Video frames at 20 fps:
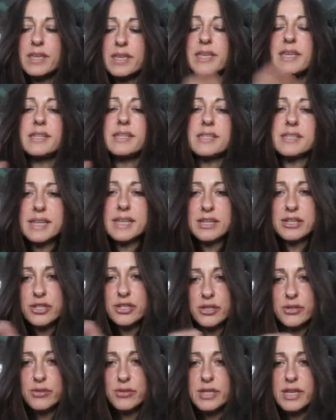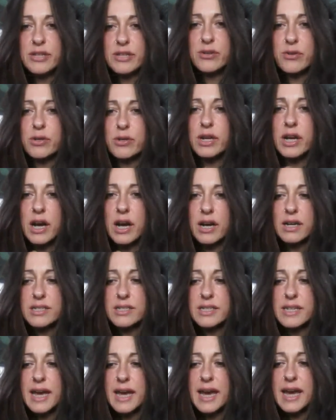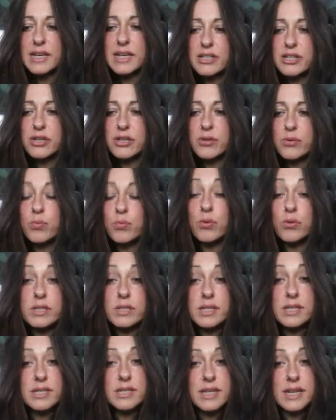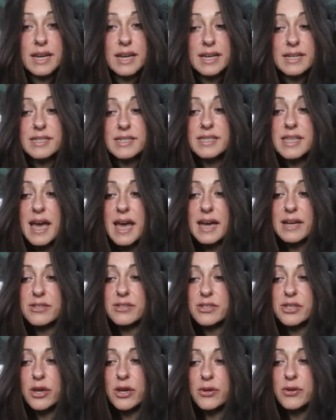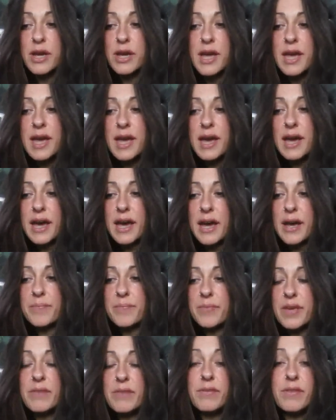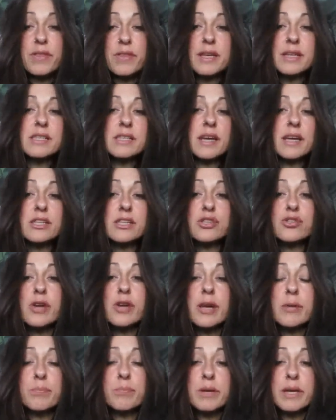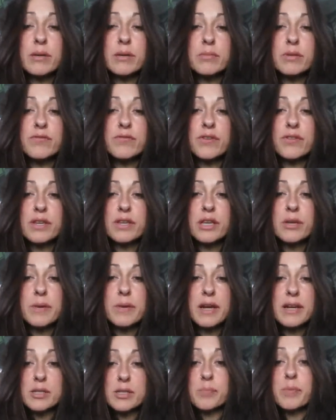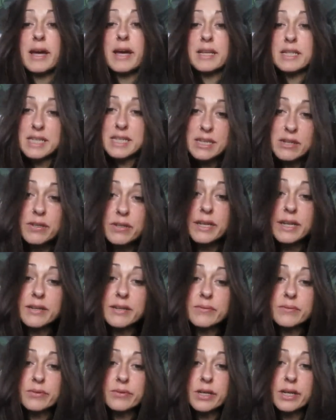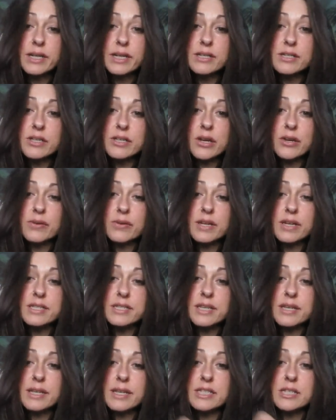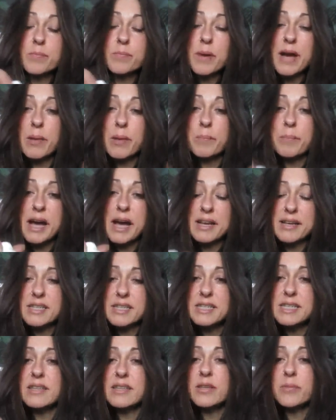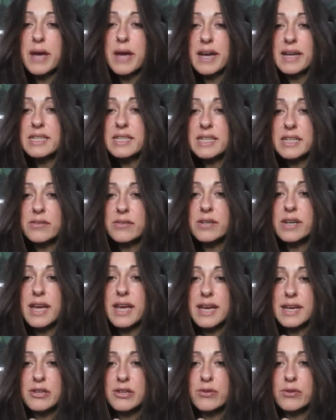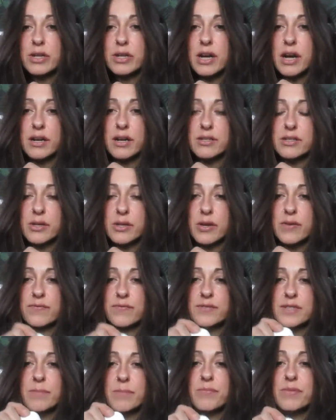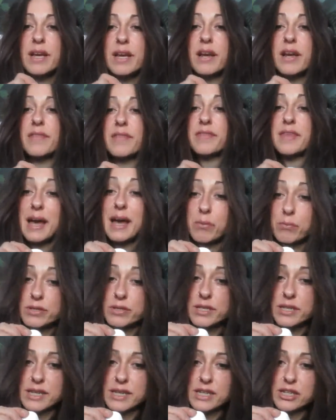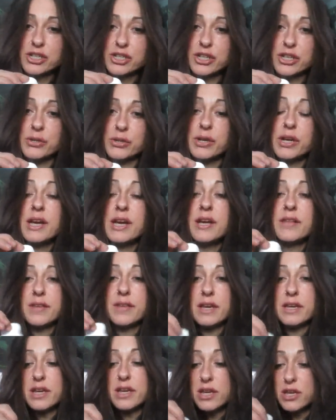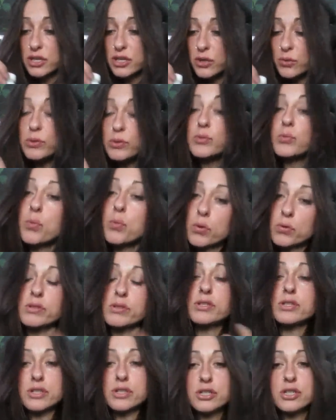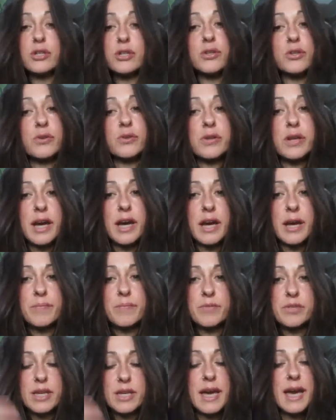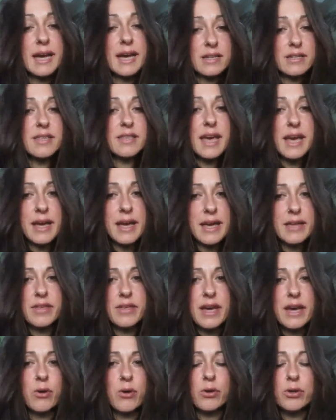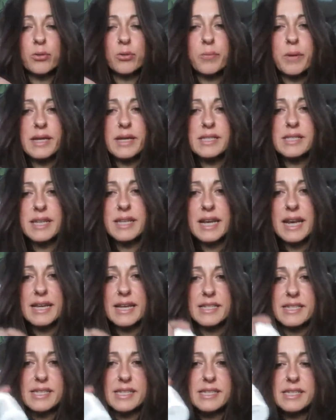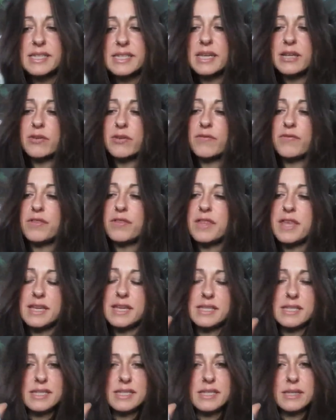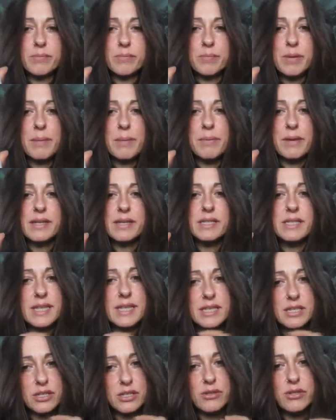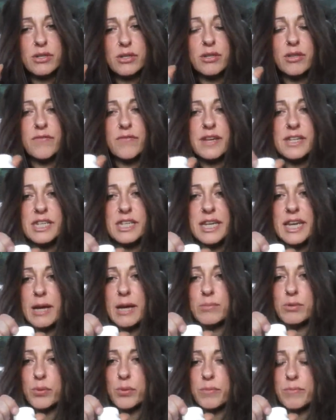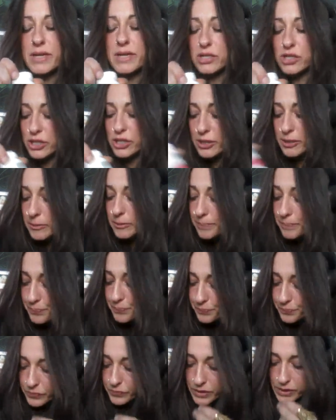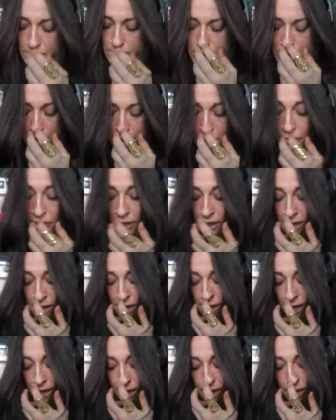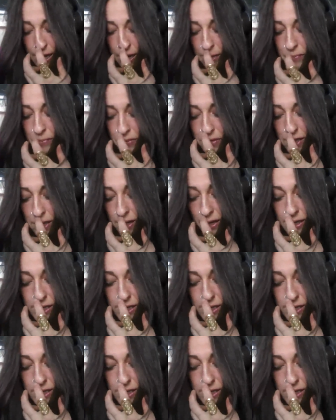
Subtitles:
yeast issues in your gut, and you wanted to cleanse that. So even things like strep B, I mean, if you think about it, it's bacteria, right? So it's about balancing the bacteria in your gut. So if something like that was an issue, then you would want to do to add that oil-based cleanse instead of this PB Assist. You do the veggie caps we mentioned. So the